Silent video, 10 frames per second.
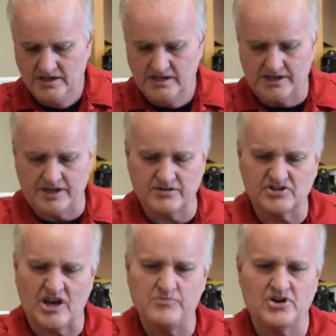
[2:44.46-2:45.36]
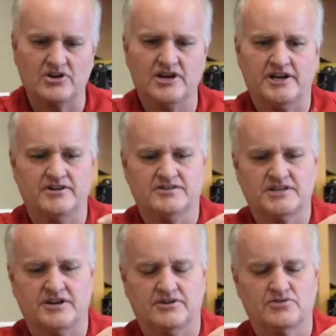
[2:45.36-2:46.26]
Another type you can get is
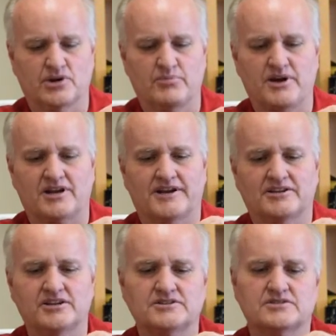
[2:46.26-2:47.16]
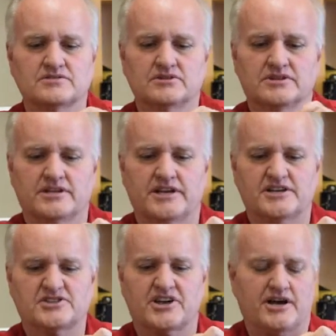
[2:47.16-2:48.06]
get a drill bit like this. It
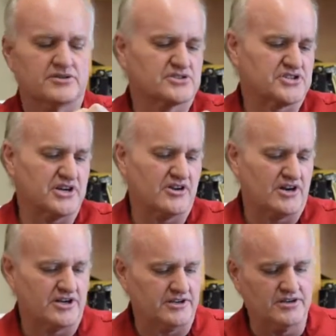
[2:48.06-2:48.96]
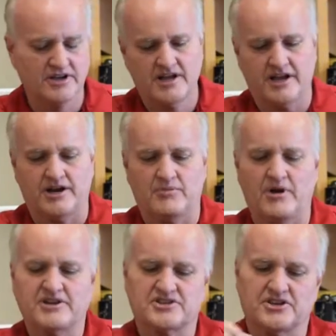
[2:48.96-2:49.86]
has a countersink on it, and it
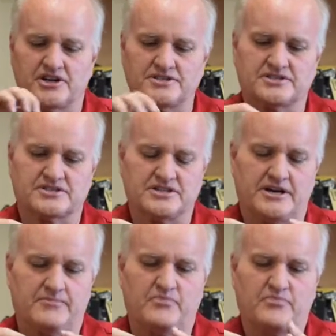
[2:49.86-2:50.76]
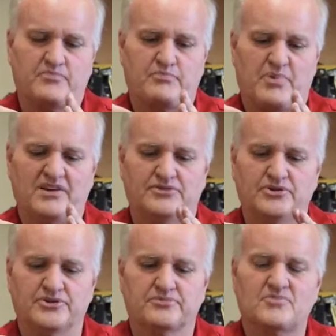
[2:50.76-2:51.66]
makes a nice
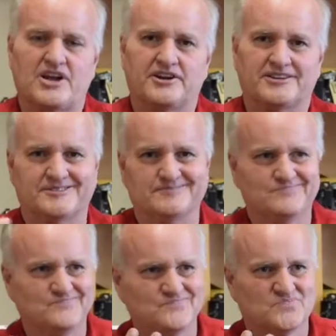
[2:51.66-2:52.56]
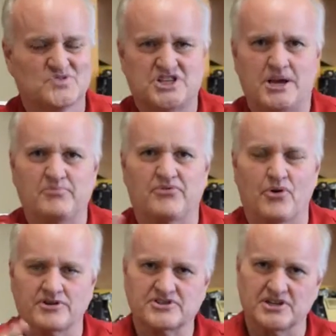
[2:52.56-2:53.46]
beveled kind of shape
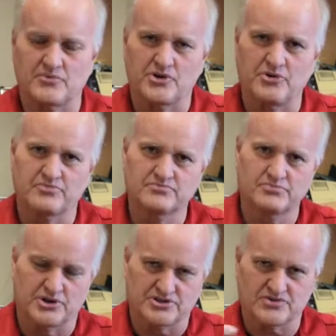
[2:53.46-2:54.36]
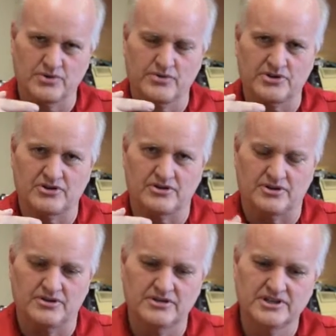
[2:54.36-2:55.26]
for it so that when you put a screw in the
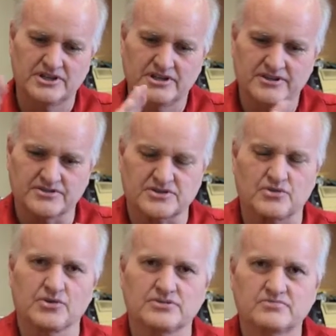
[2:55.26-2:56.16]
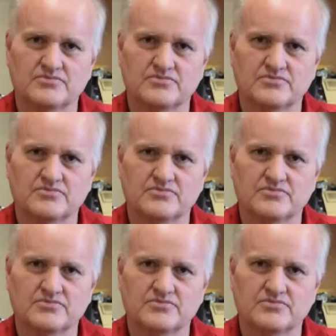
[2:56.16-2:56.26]
hole, the screw